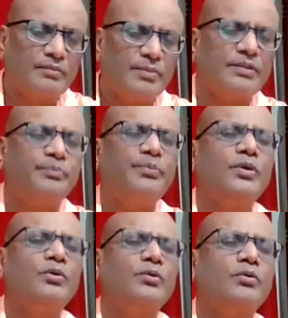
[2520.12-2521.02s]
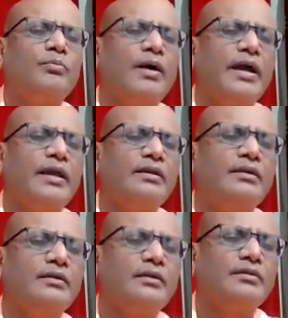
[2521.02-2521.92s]
But the pure
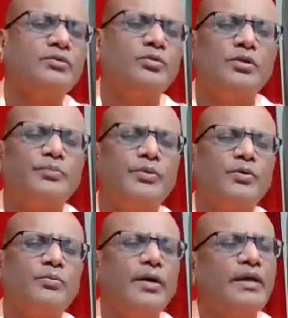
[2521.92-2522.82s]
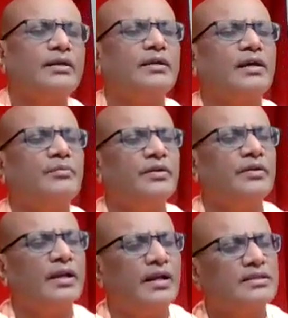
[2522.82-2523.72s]
mind, through the pure mind, it can be
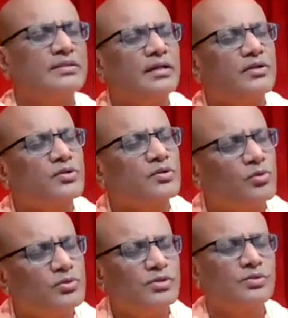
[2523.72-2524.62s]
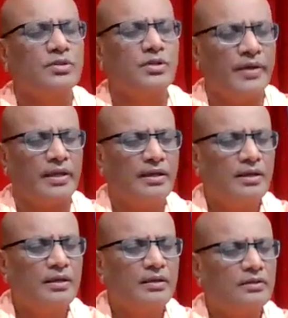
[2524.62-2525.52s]
realized. It shows you the way.
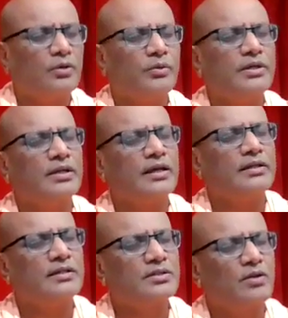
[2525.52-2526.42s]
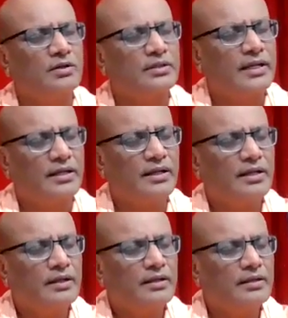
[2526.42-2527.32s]
Though it is not that
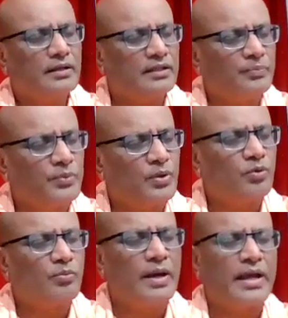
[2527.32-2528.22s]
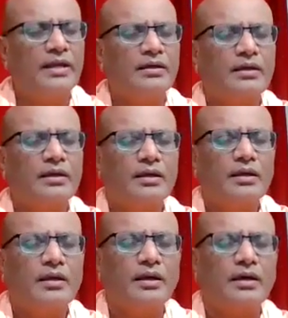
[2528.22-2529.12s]
in the pure mind,
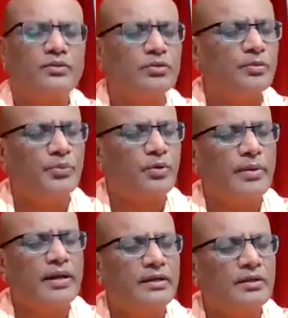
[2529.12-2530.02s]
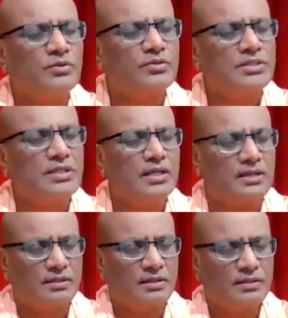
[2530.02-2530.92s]
through the pure mind, you see it.